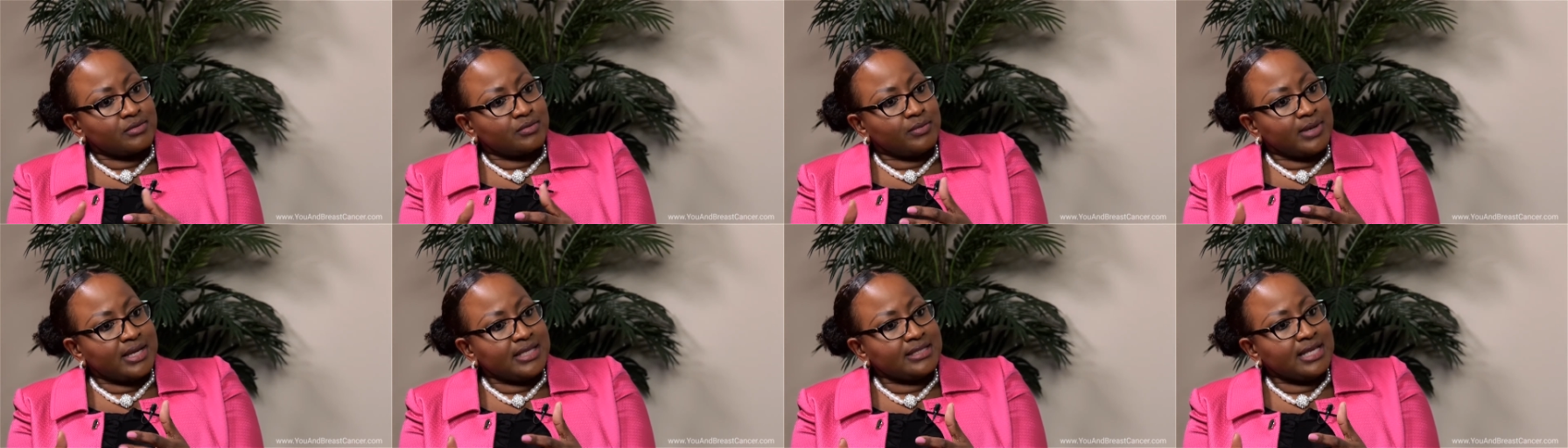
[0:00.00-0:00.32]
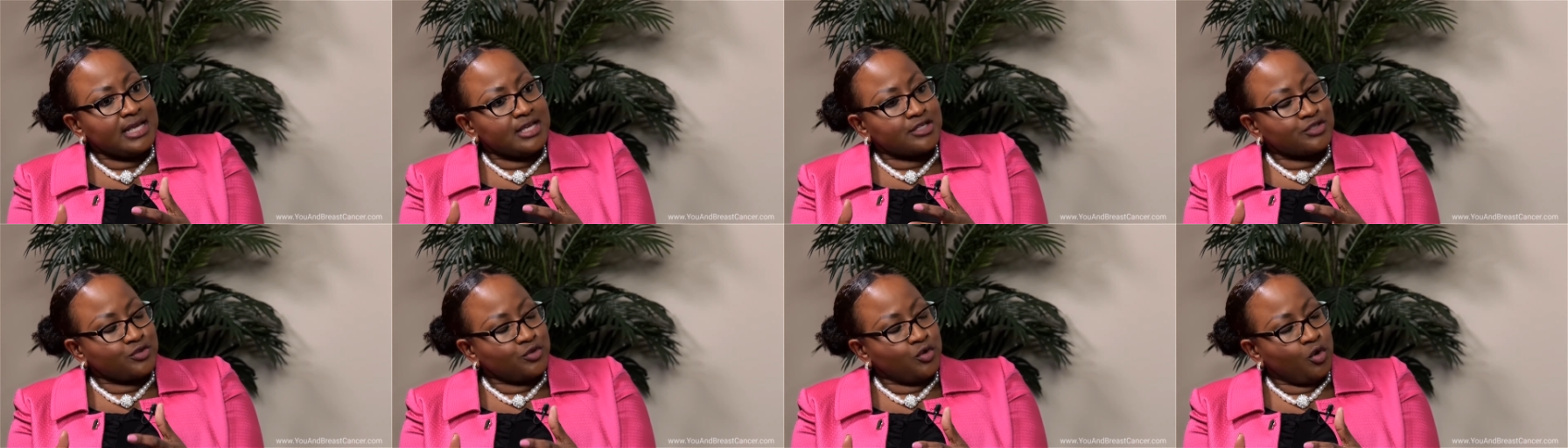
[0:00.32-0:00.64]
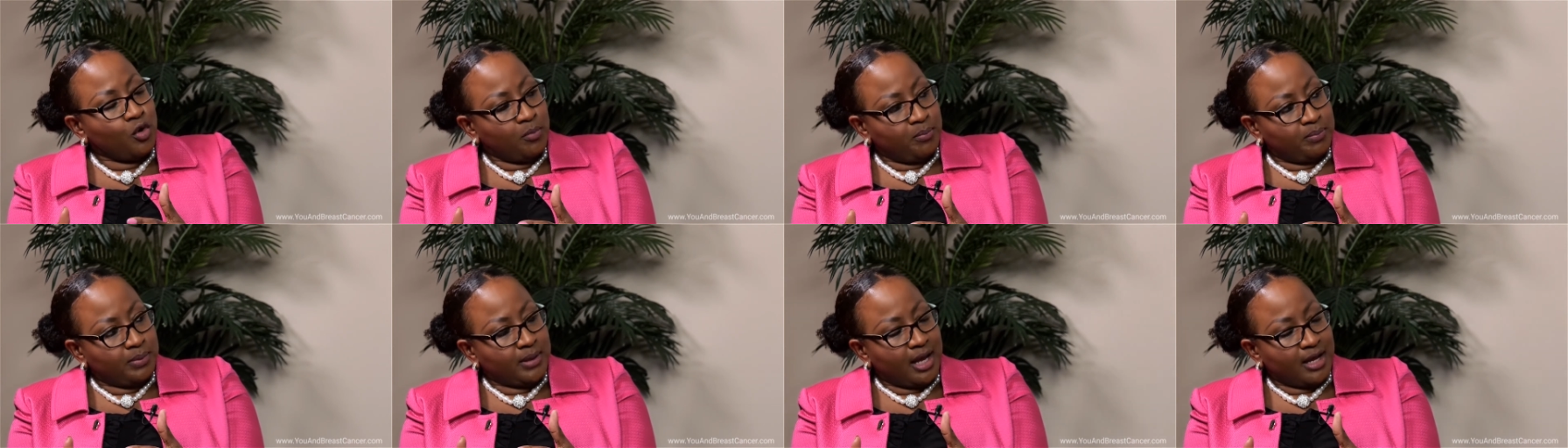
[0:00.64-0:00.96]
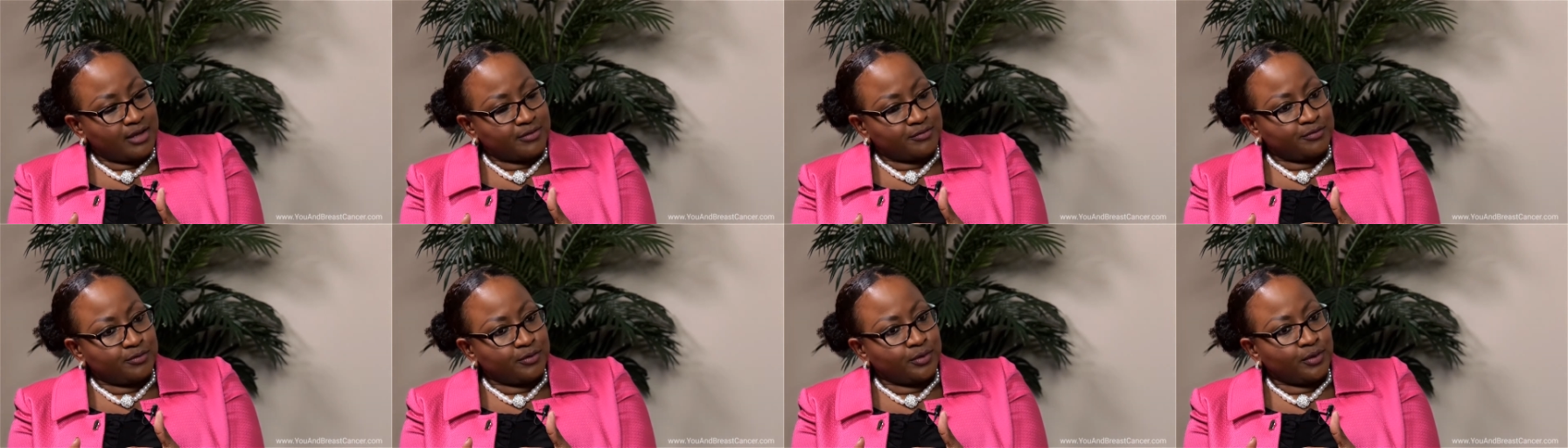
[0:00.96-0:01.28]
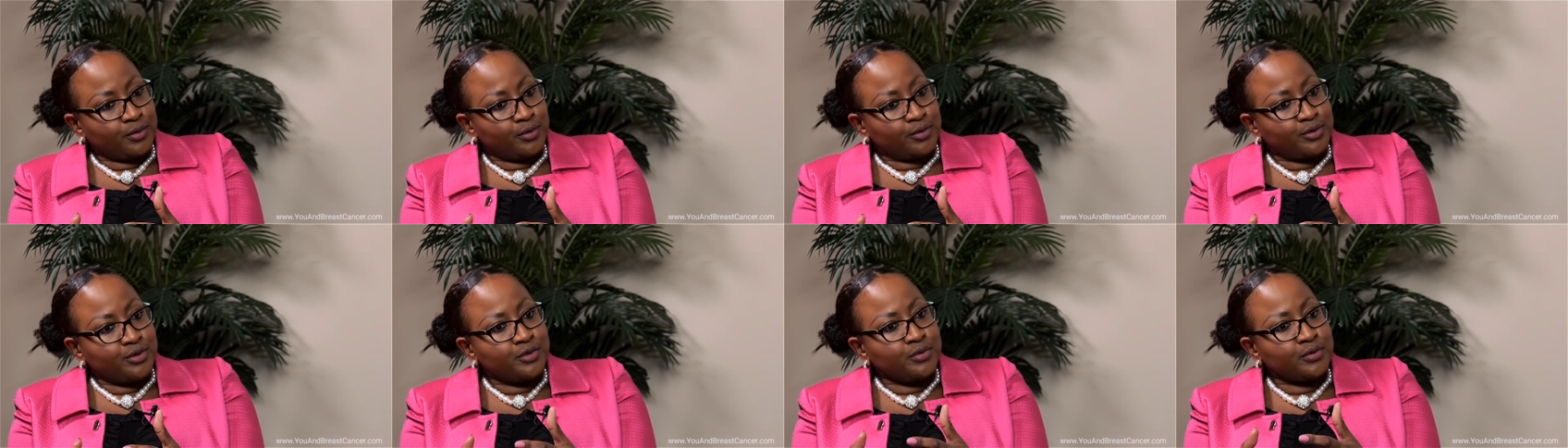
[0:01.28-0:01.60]
when there's no blood
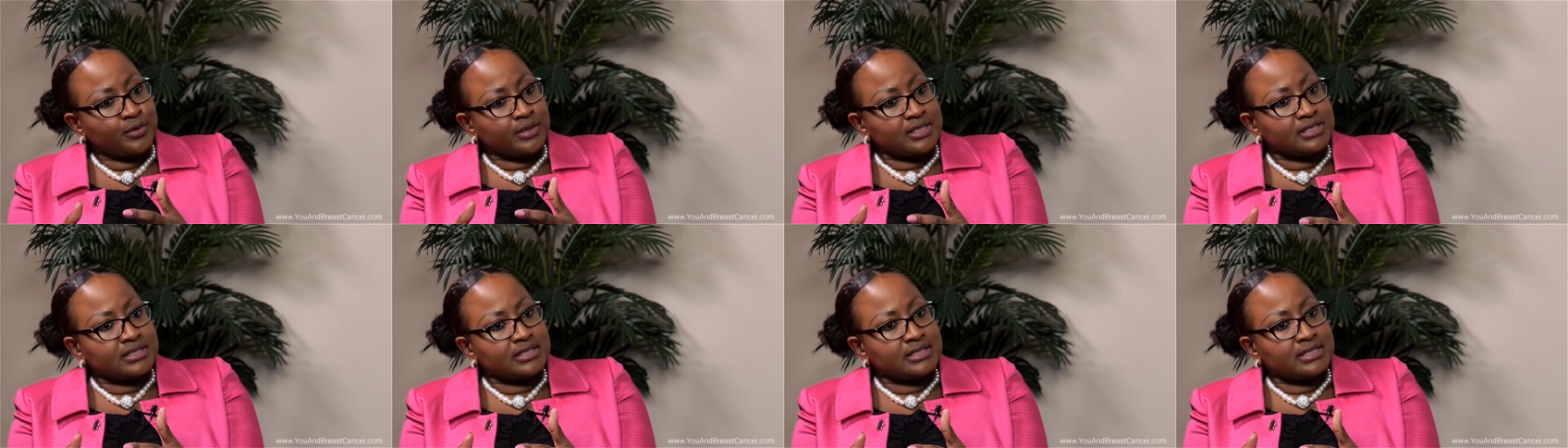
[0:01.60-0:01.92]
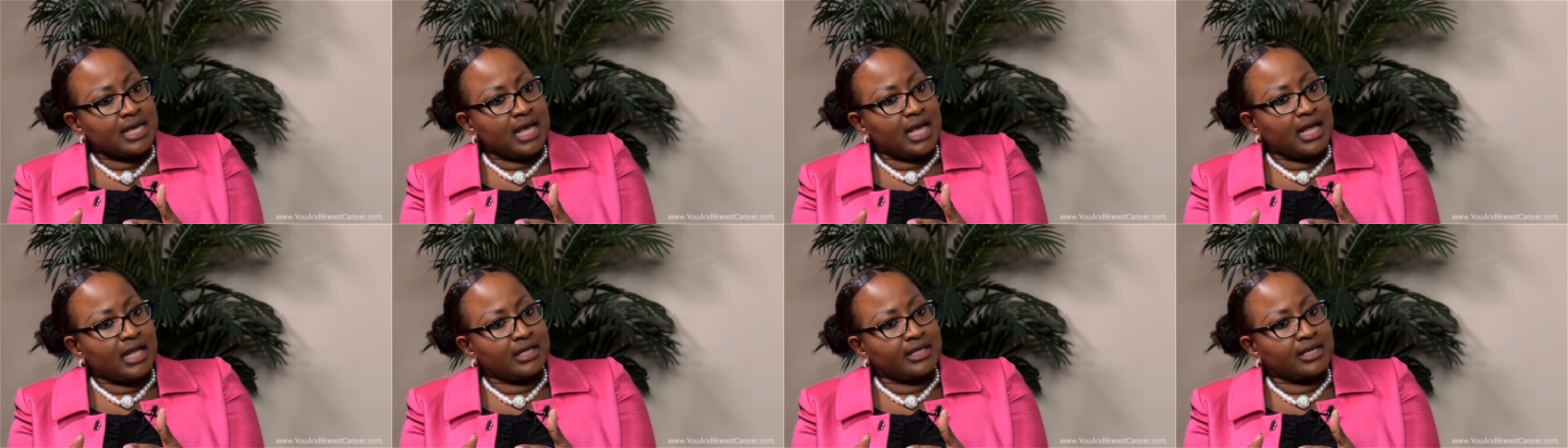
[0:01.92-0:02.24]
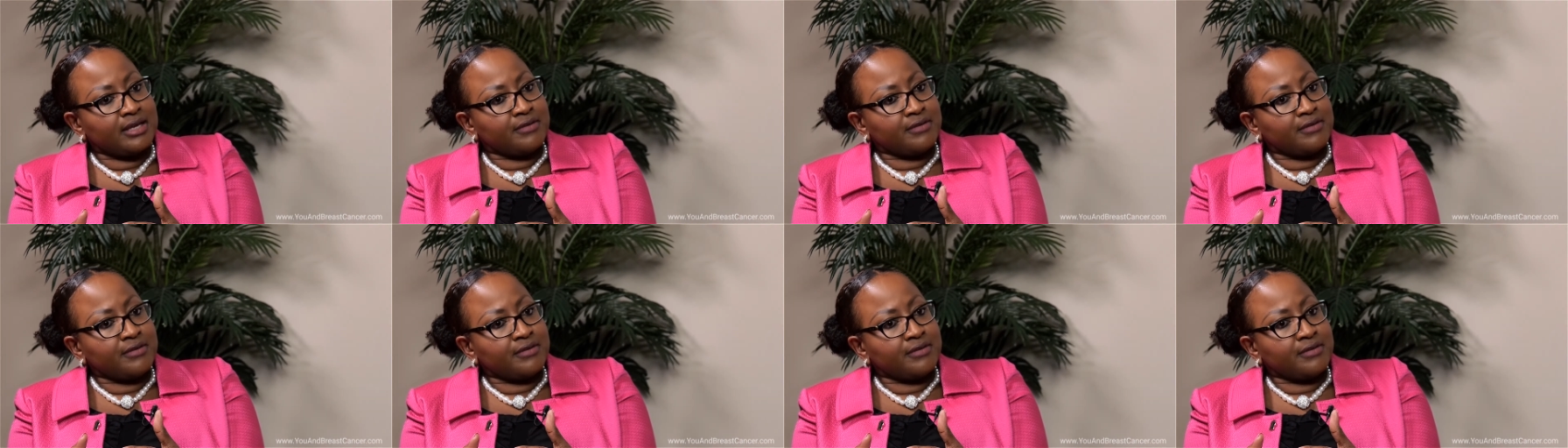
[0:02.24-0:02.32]
flow, you can tell